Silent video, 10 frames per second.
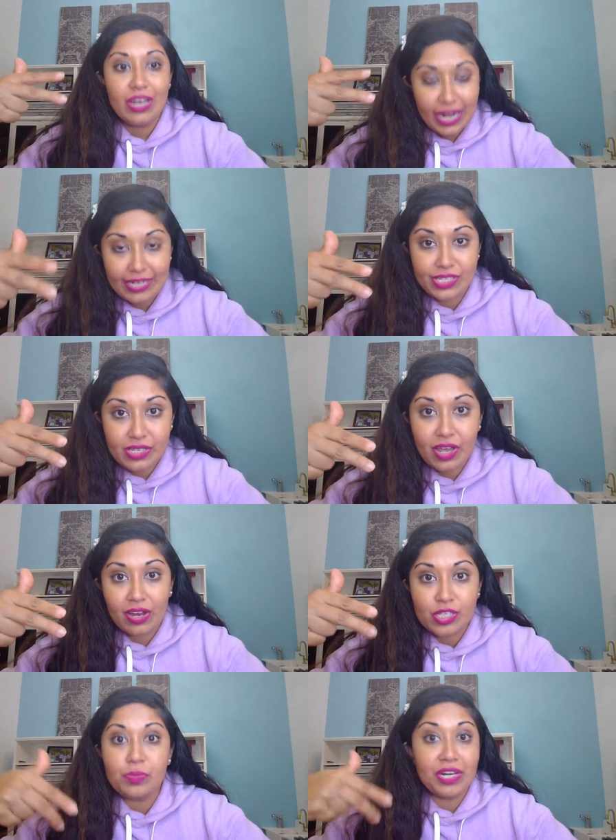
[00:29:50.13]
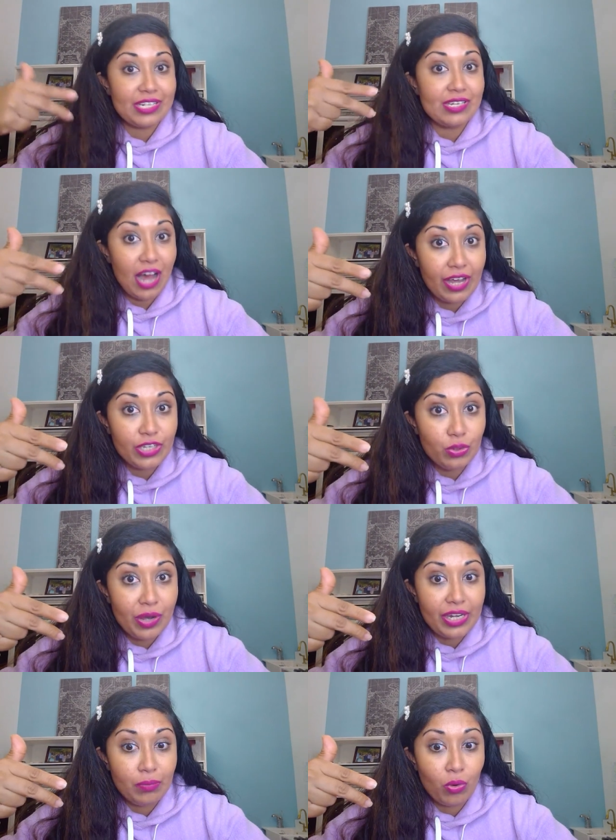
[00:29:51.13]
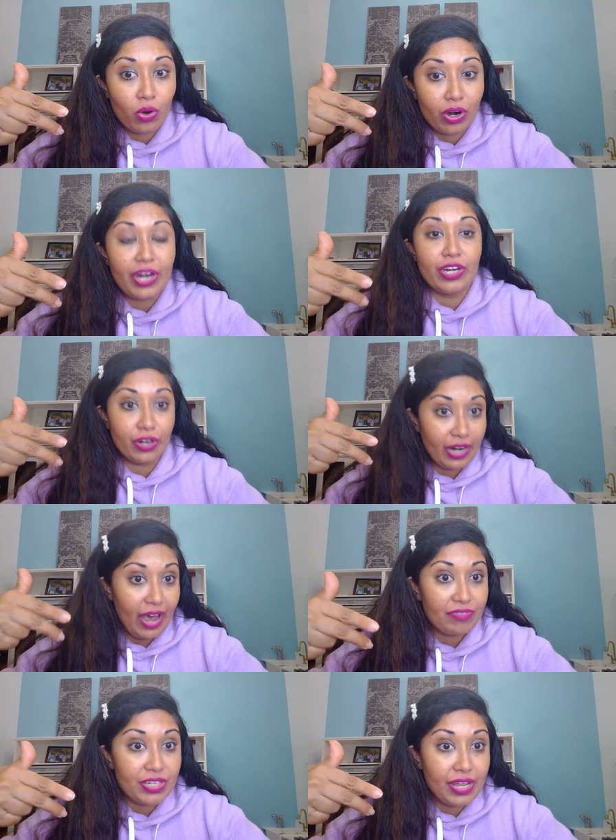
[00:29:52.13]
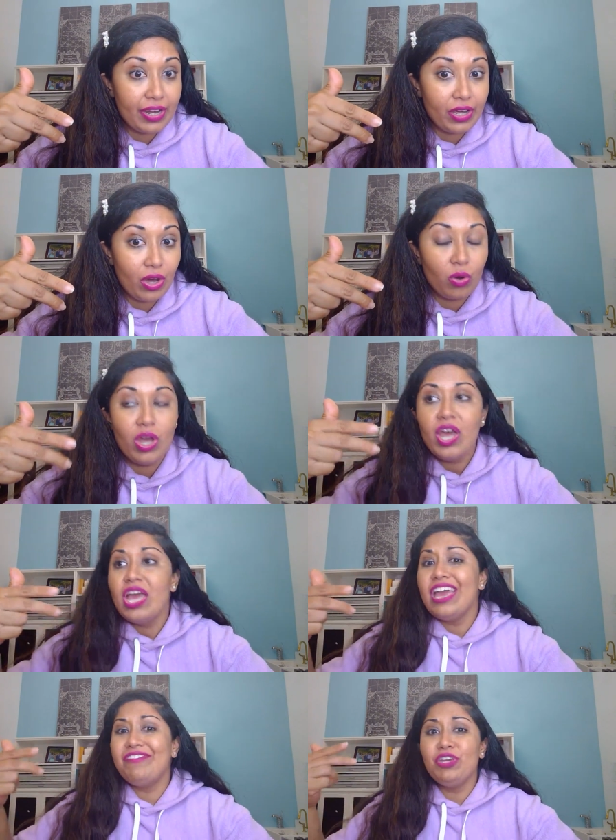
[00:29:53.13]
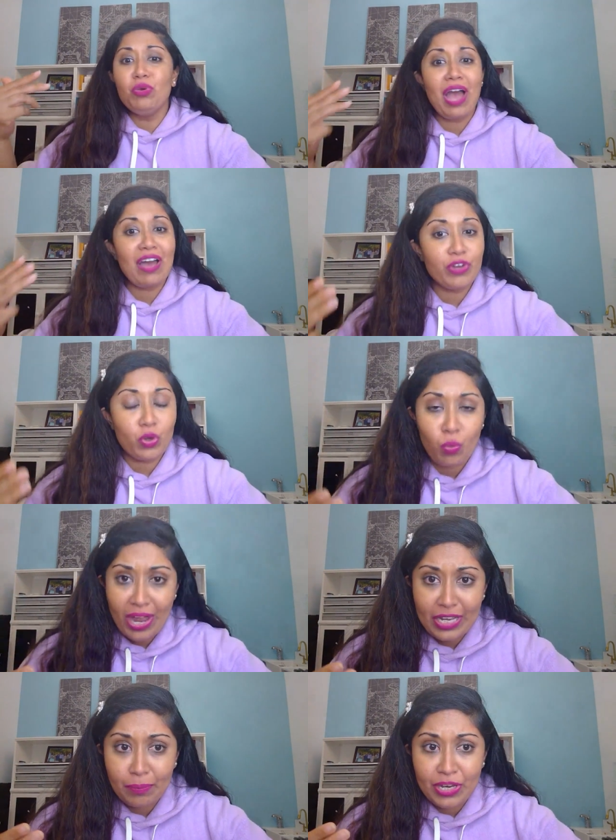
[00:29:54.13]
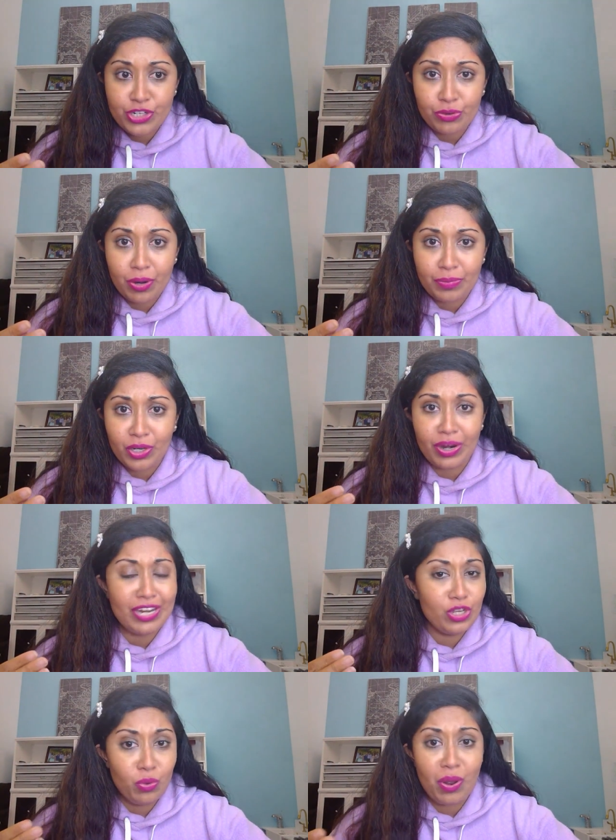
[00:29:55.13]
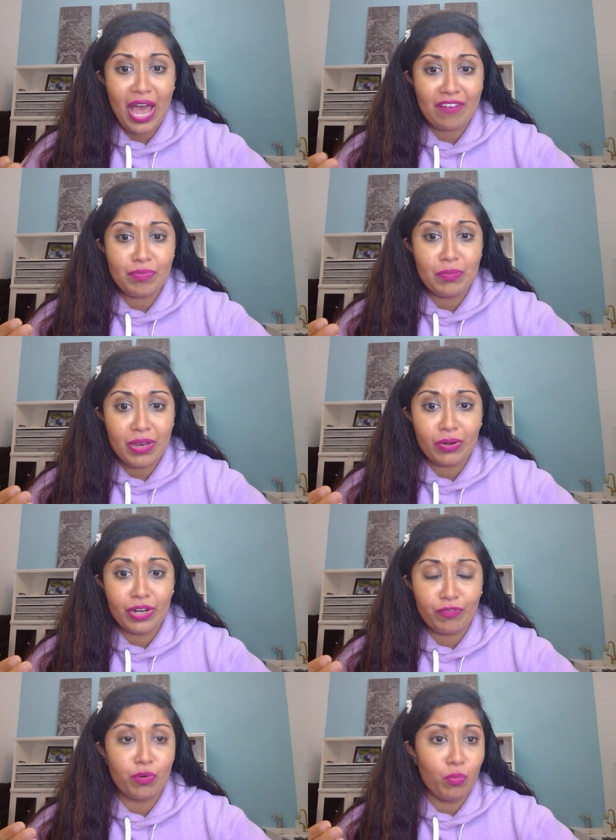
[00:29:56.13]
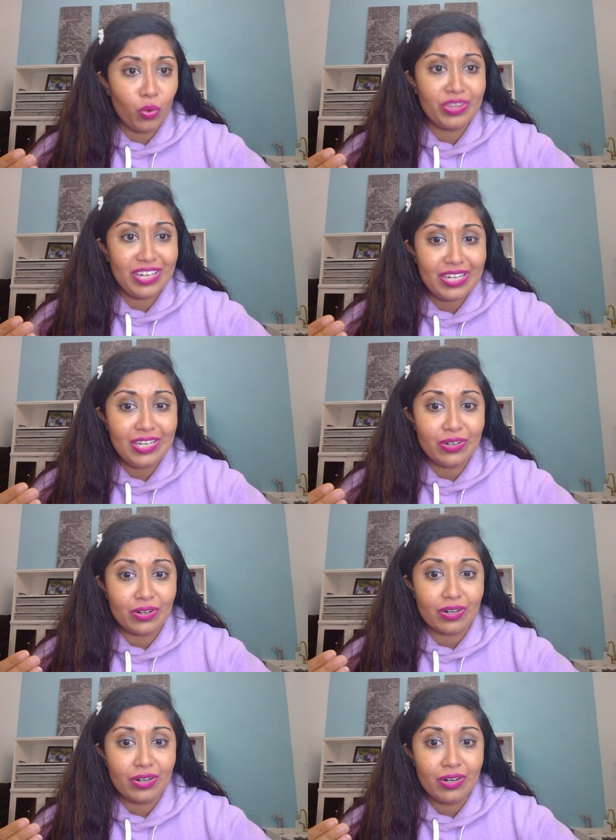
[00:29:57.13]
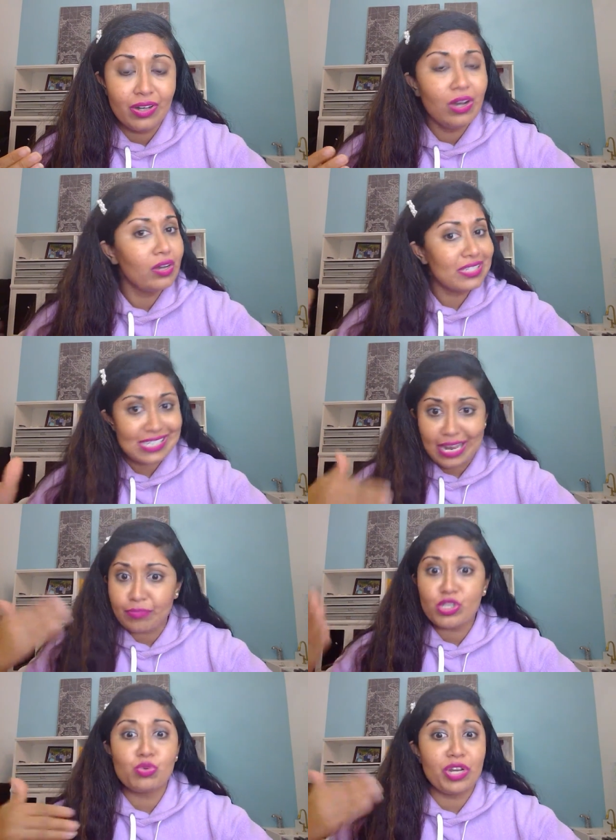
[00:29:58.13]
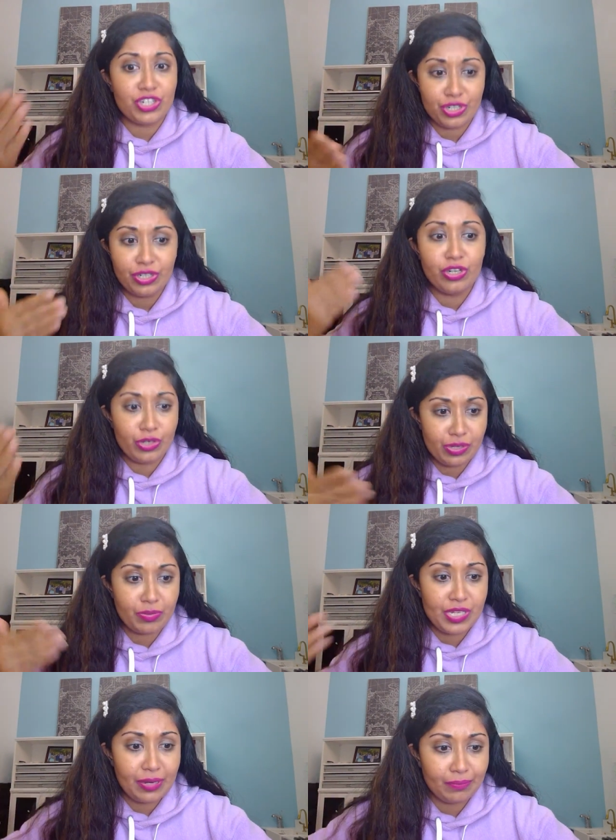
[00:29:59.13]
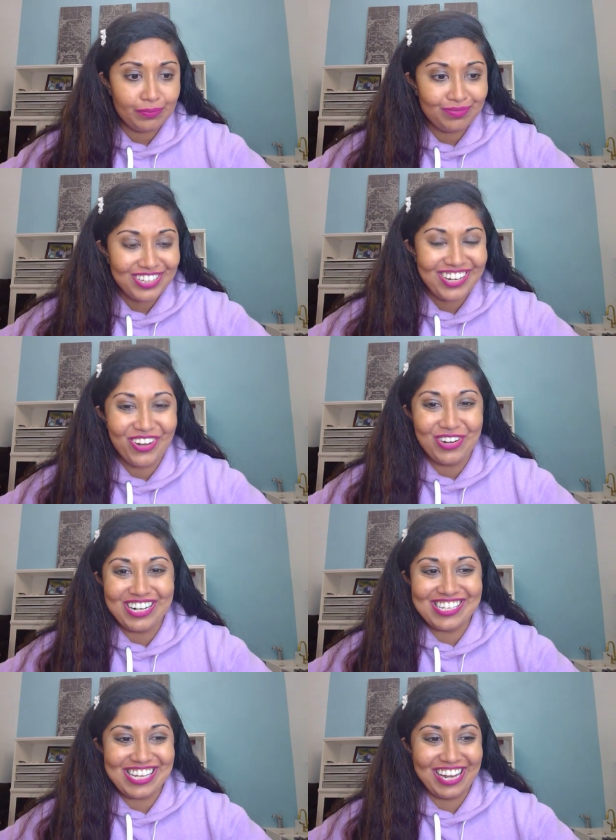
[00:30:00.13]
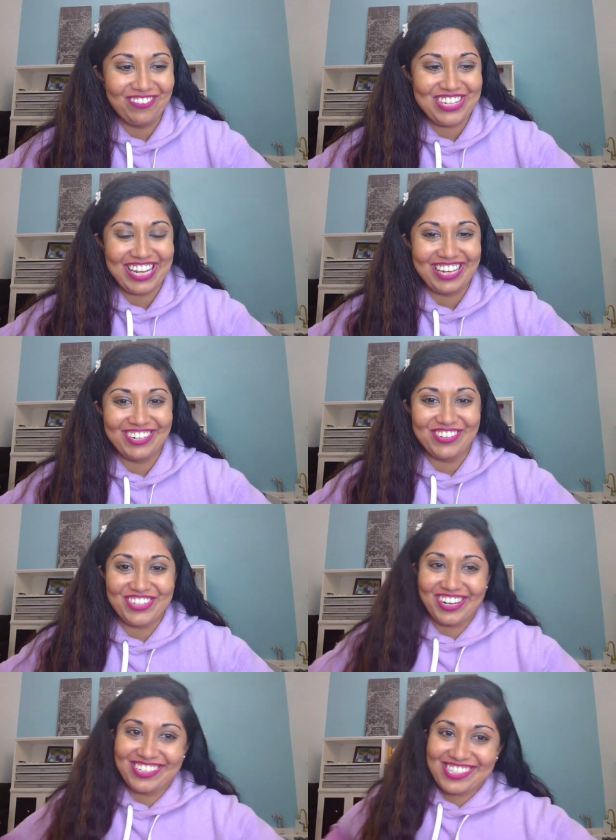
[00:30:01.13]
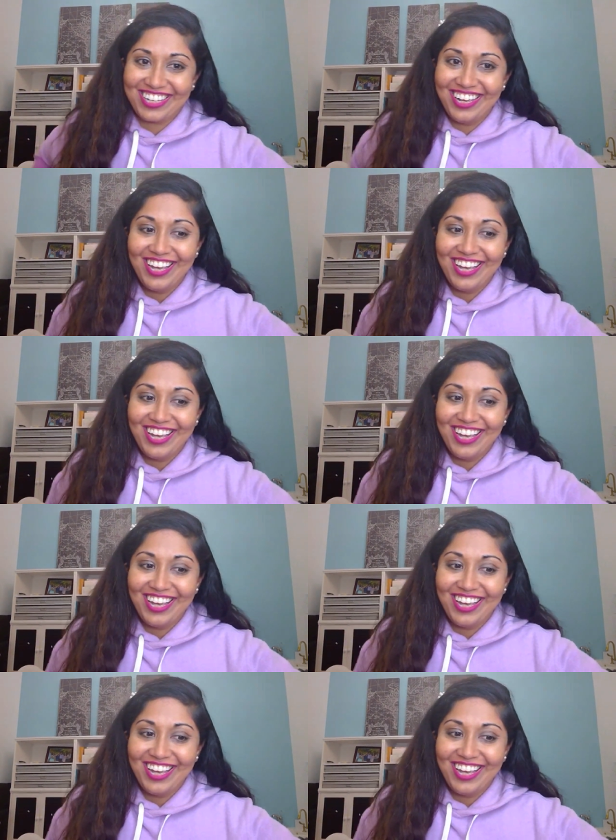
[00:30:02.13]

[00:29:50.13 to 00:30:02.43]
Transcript: it sucks, but it's not you anymore, and you're going to have to let it go. If you have your wedding picture up there and you have been married for more than a year, time to switch. You see what I'm saying? Conan is saying I'm taking new shots.